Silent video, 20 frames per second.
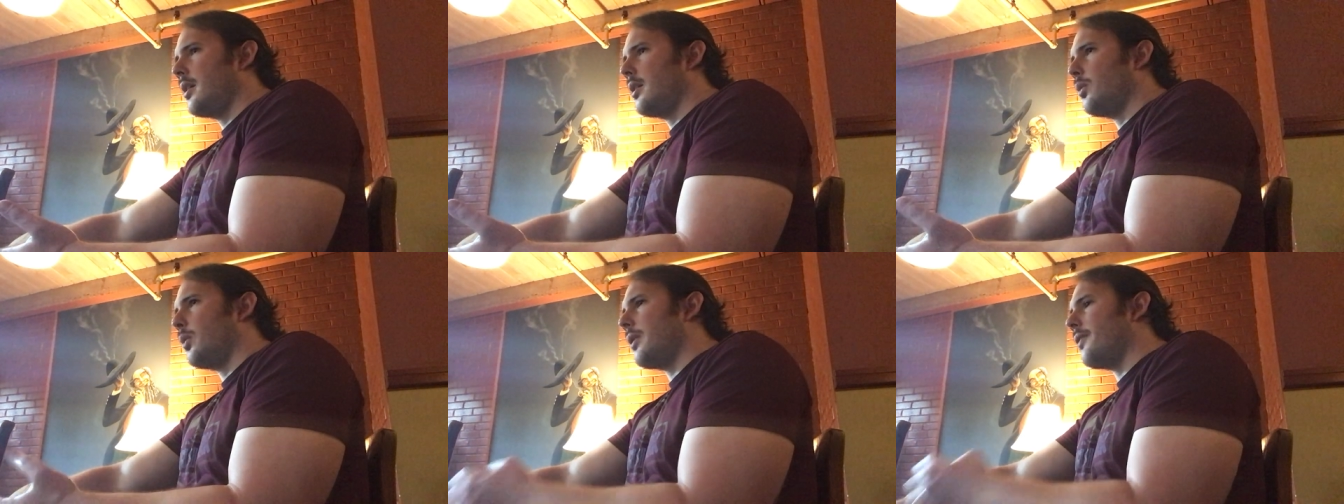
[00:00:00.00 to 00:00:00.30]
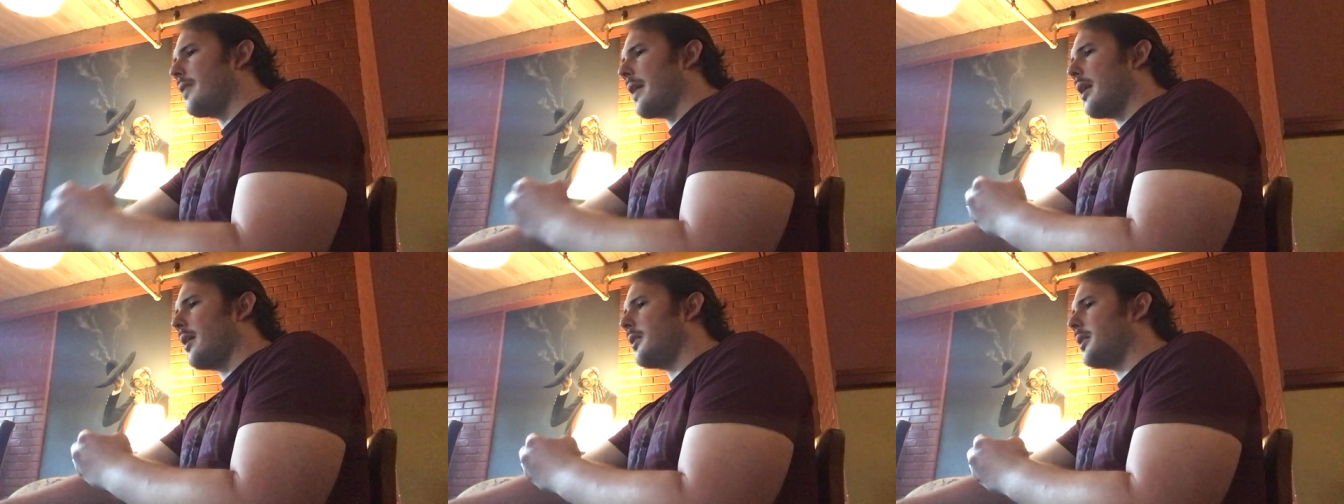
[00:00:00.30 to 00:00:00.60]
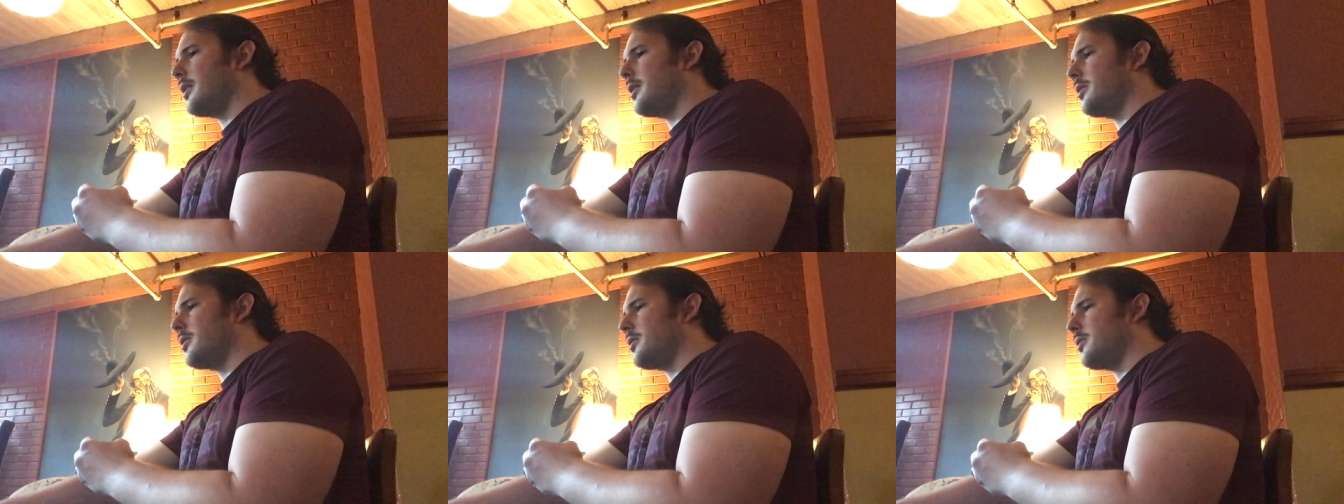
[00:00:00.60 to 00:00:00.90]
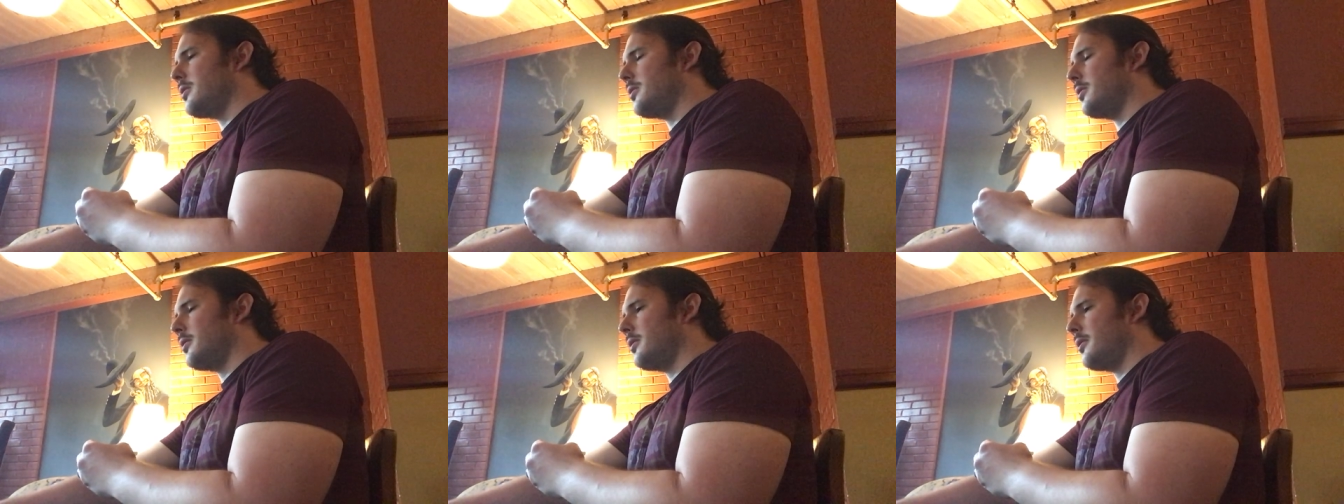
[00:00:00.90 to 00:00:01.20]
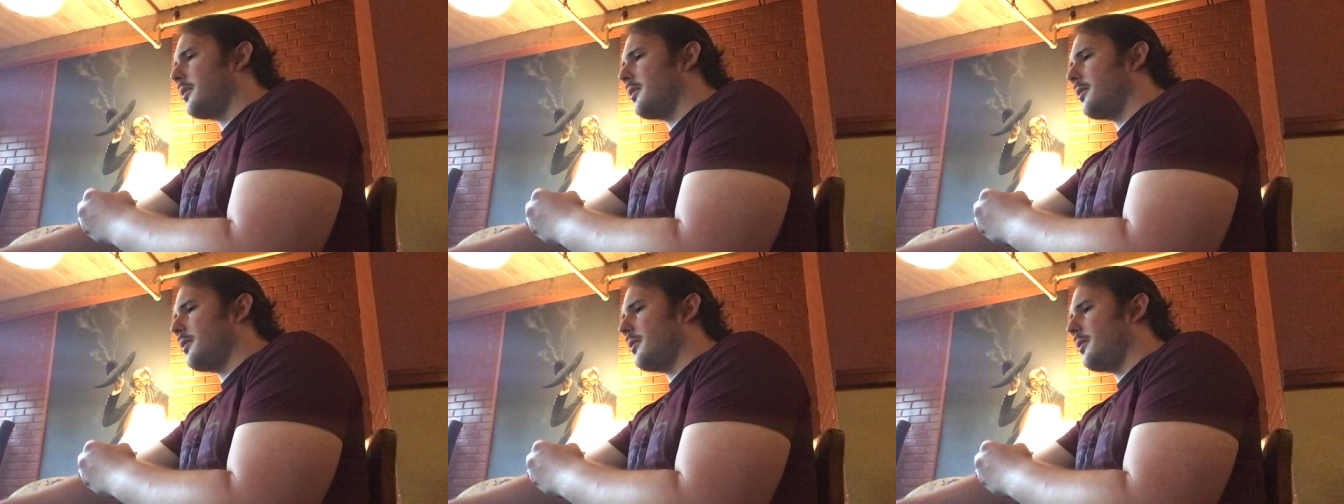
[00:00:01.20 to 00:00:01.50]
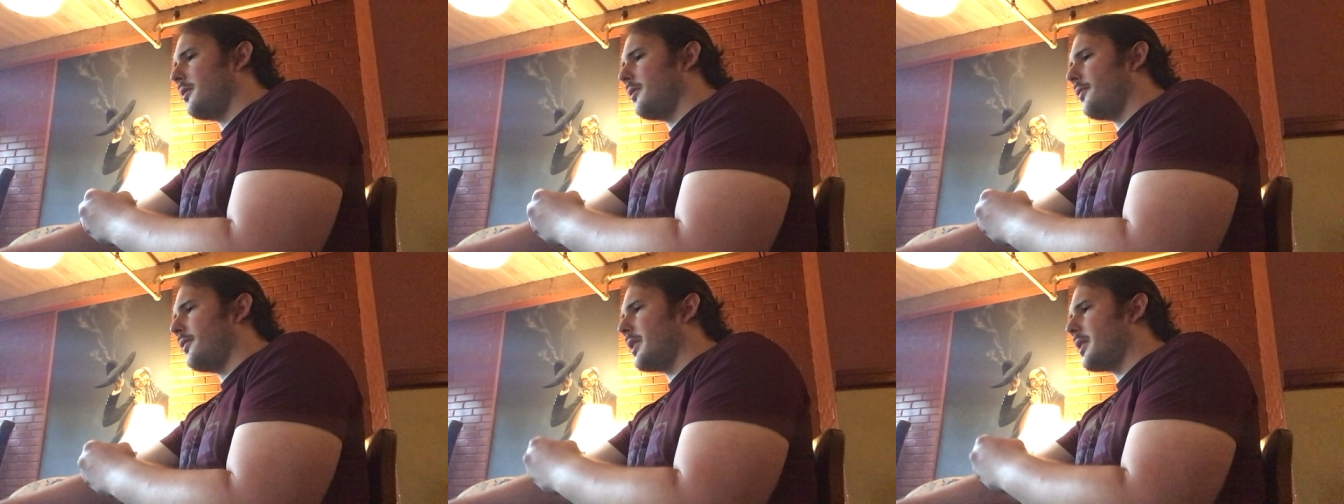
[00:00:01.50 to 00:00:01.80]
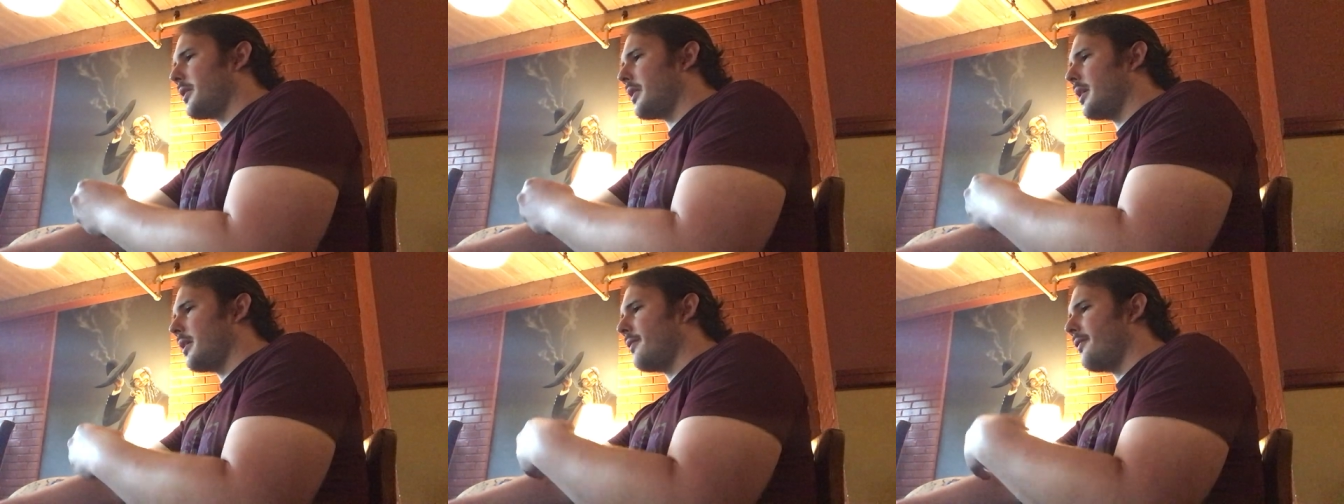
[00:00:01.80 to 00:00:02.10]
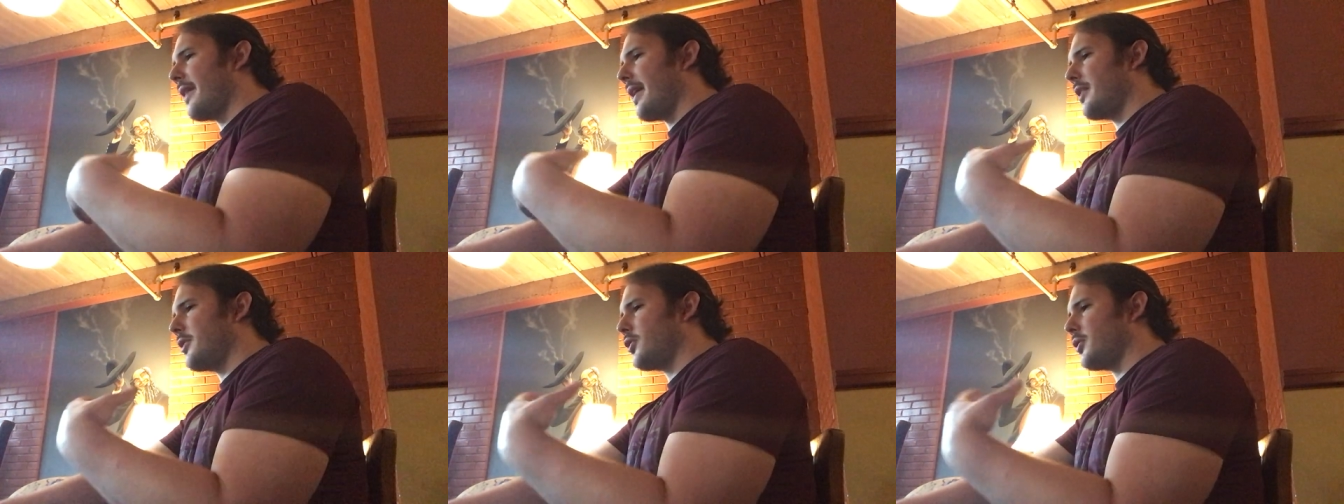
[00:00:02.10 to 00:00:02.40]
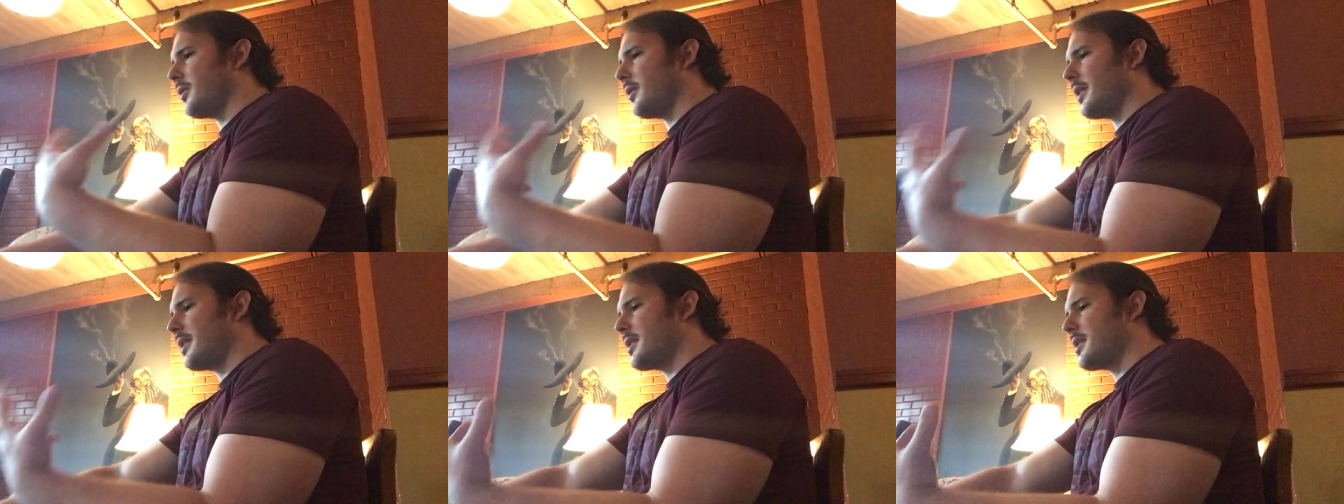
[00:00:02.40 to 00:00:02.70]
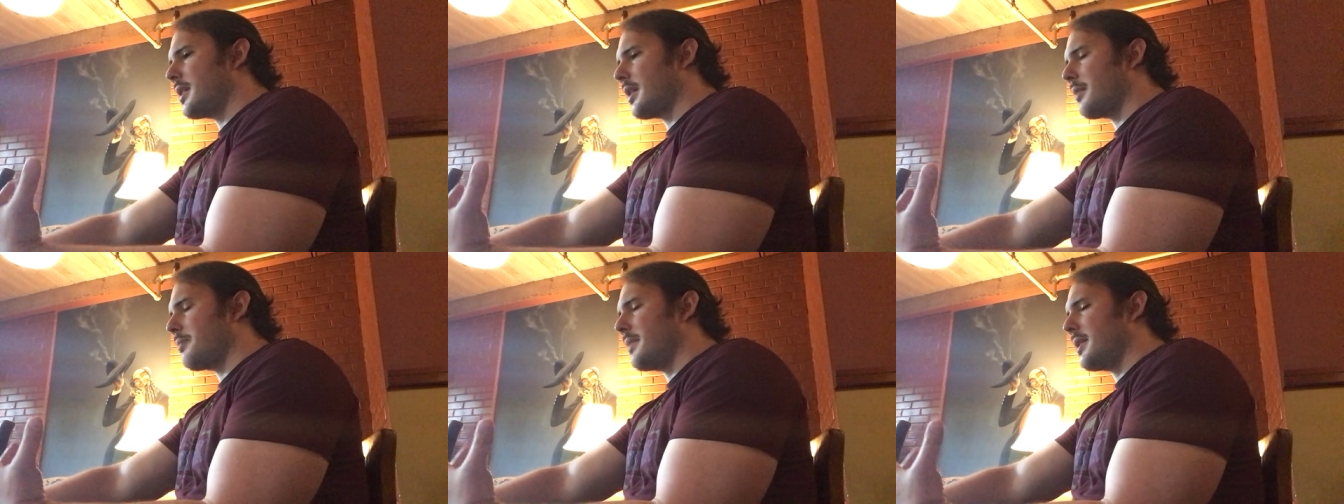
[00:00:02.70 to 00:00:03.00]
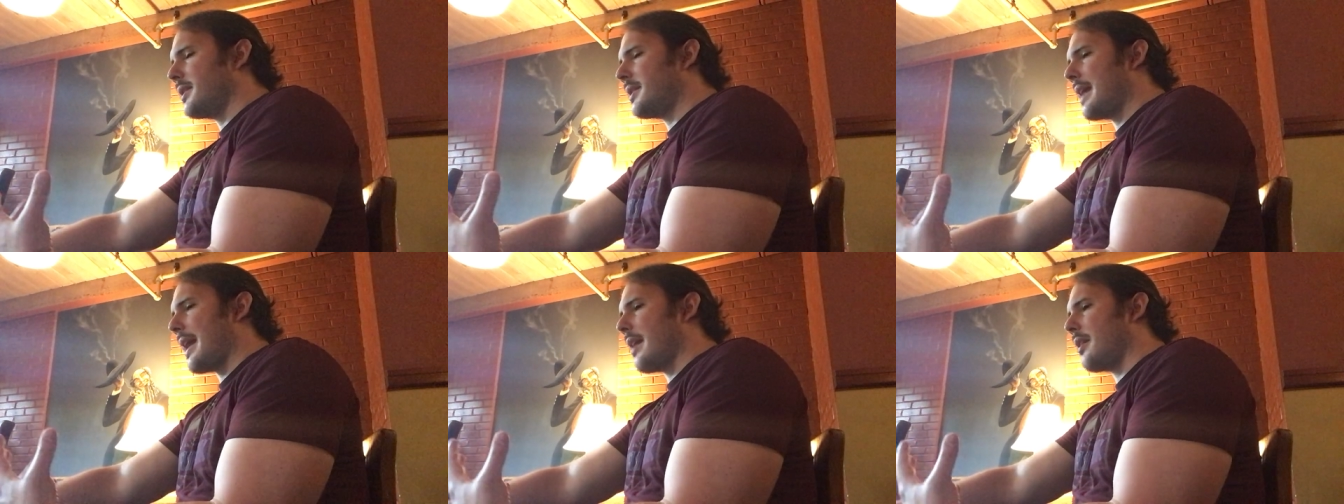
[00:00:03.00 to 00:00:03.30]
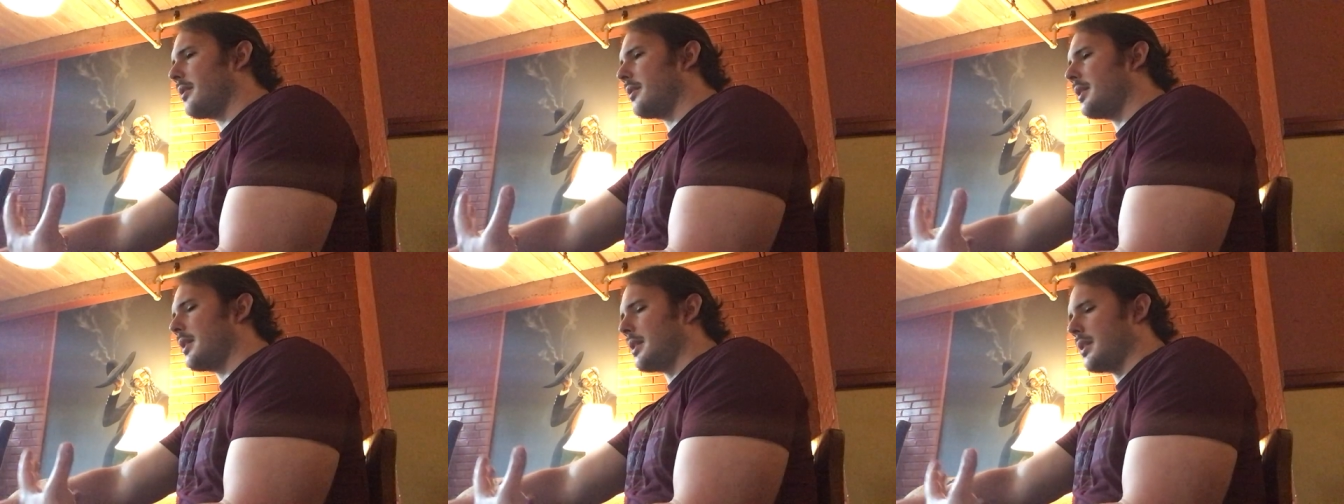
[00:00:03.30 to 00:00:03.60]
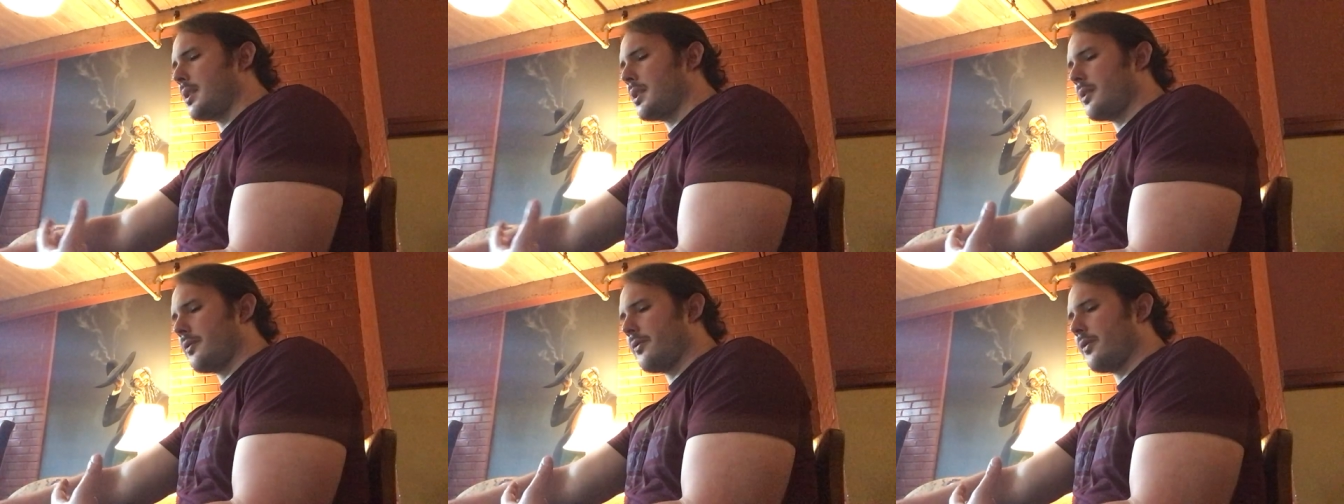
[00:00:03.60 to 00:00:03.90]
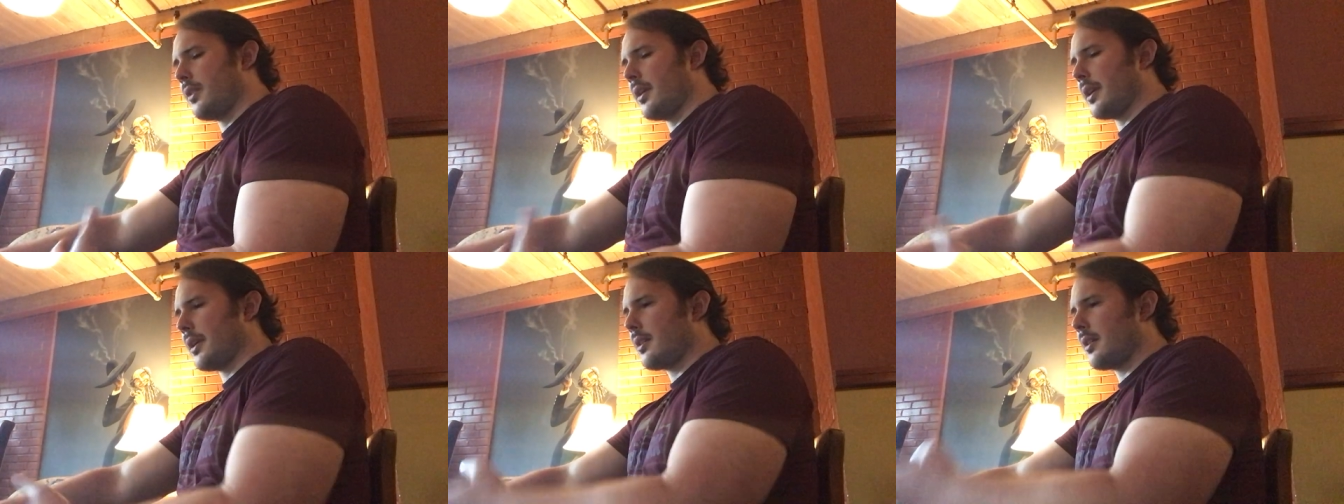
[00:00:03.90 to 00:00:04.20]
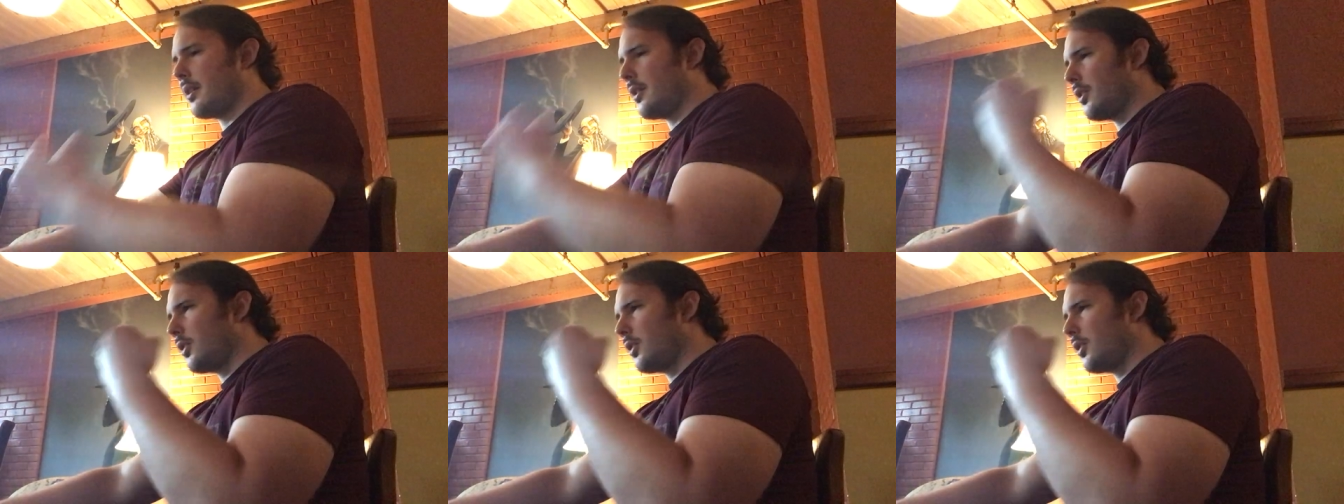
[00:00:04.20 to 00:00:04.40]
We value very evangelistic mentalities of like